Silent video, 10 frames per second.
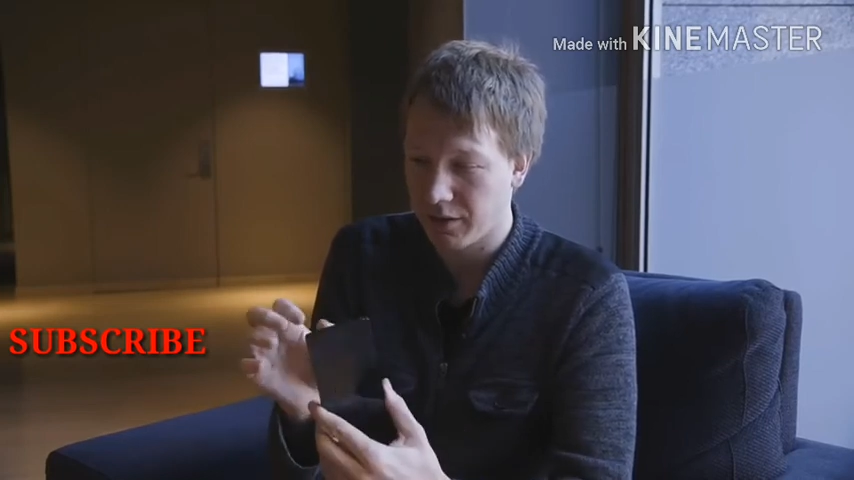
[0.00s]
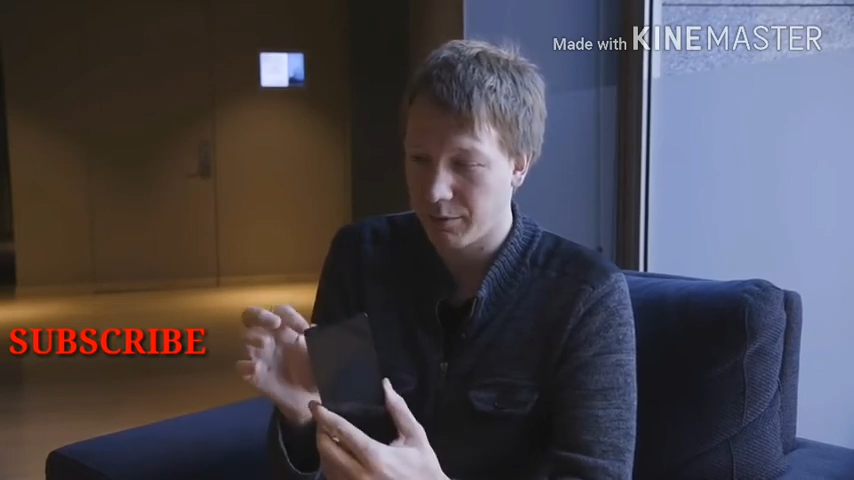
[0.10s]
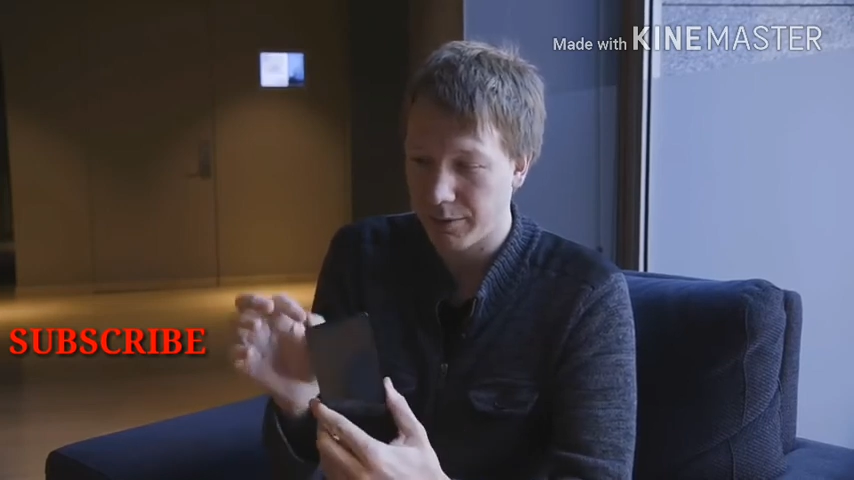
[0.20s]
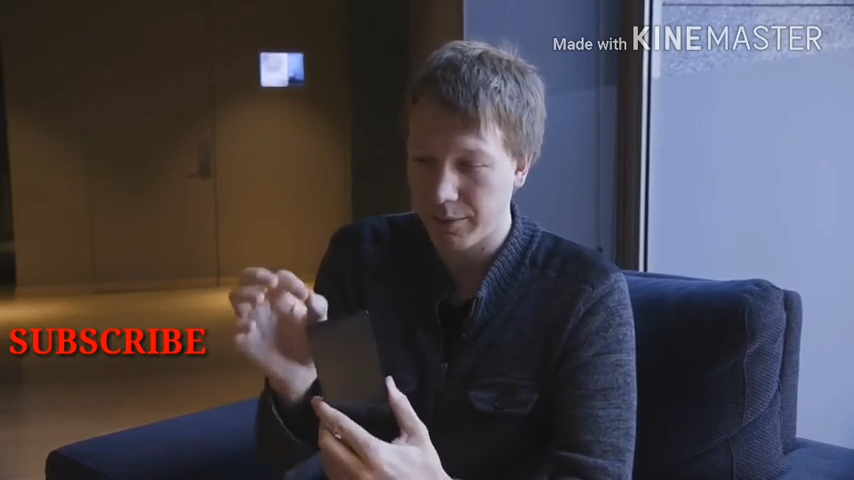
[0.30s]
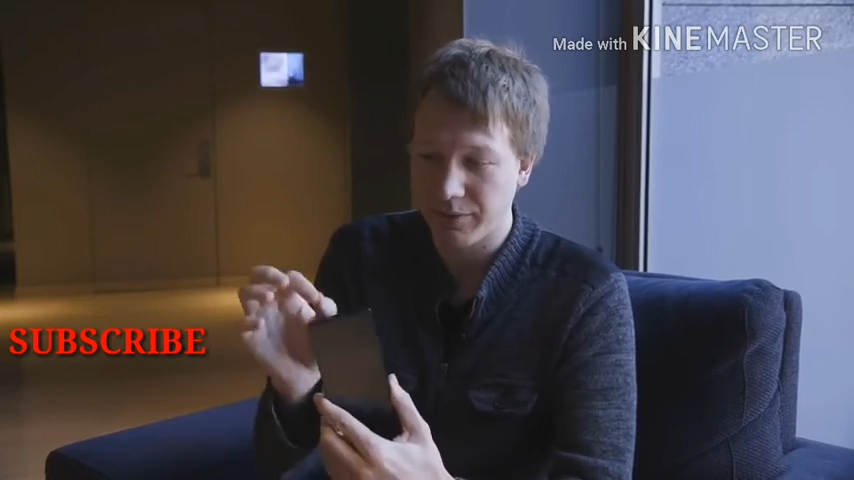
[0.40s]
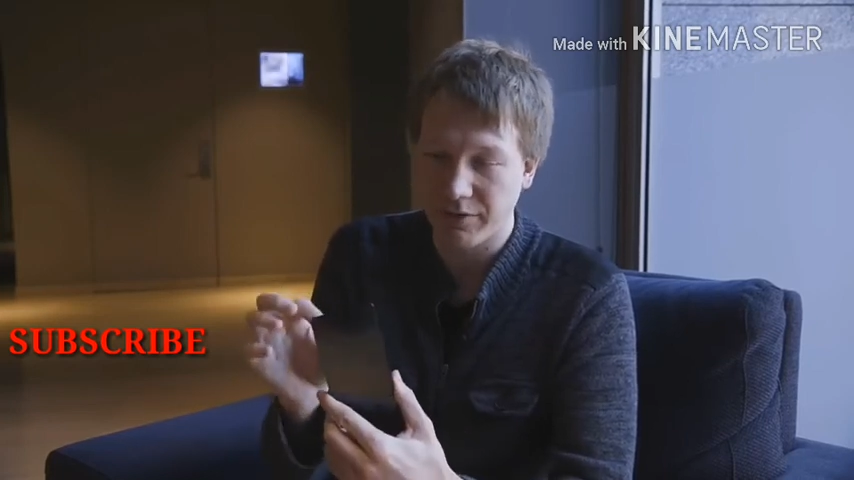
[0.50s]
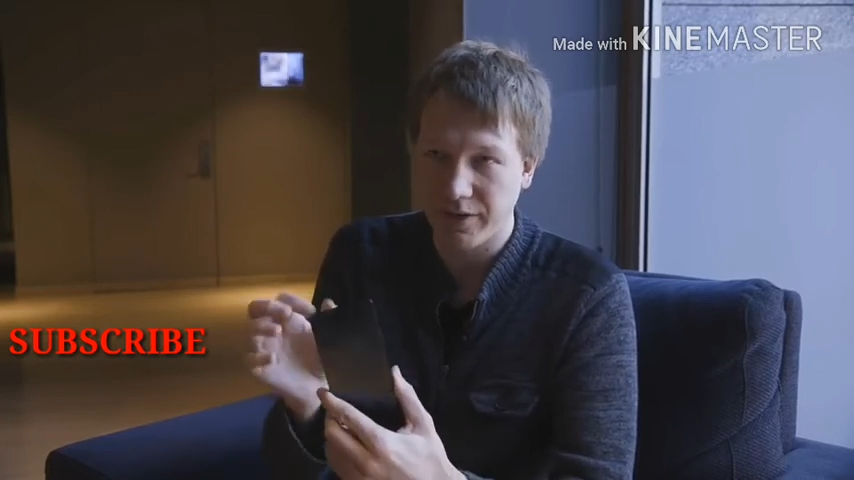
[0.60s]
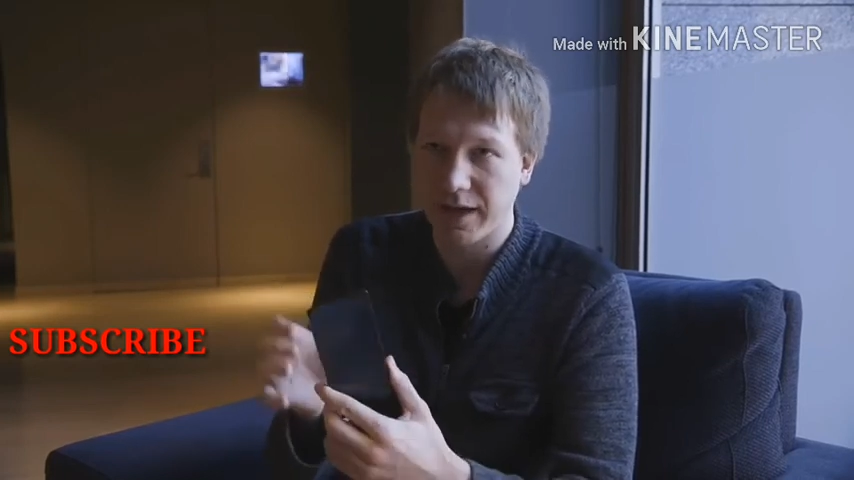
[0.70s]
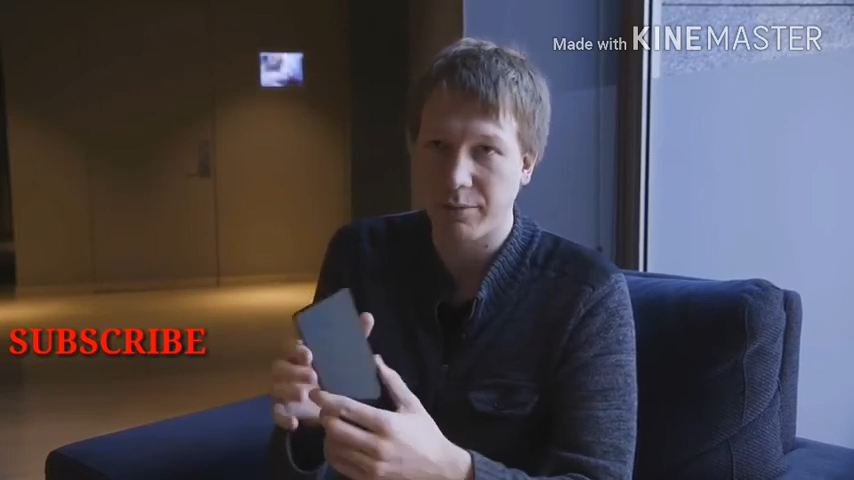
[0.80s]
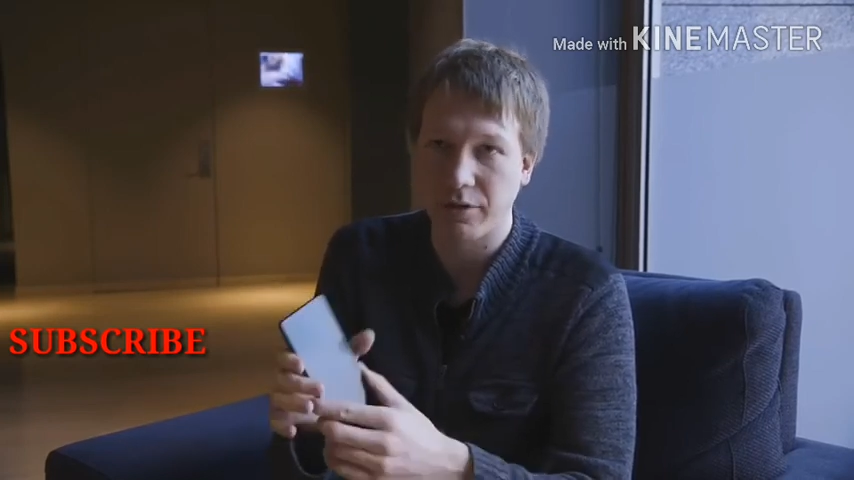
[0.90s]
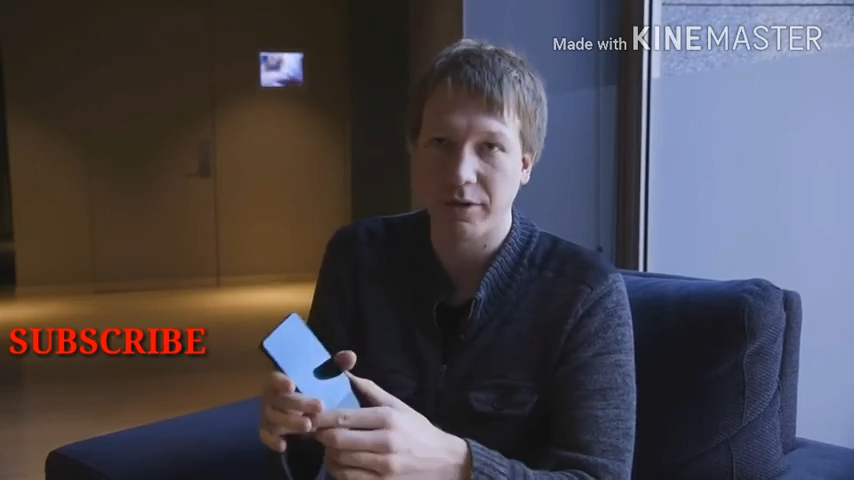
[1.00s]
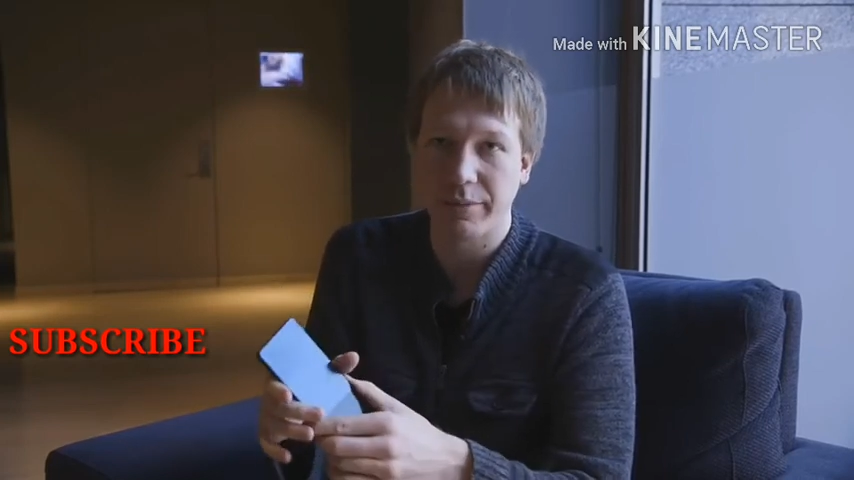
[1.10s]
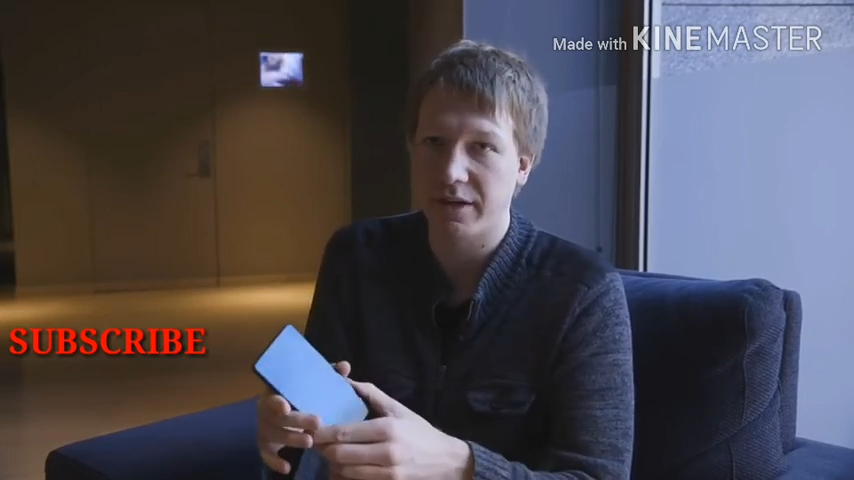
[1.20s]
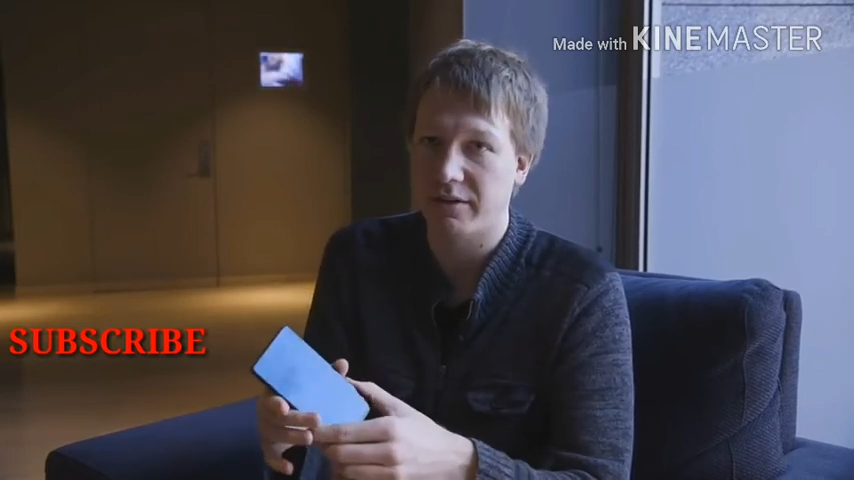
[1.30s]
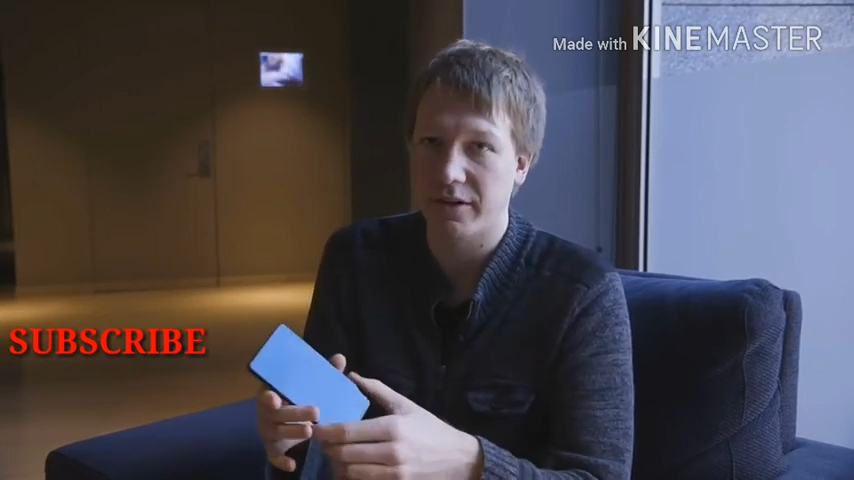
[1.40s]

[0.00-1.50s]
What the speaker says: the pop-up selfie camera appear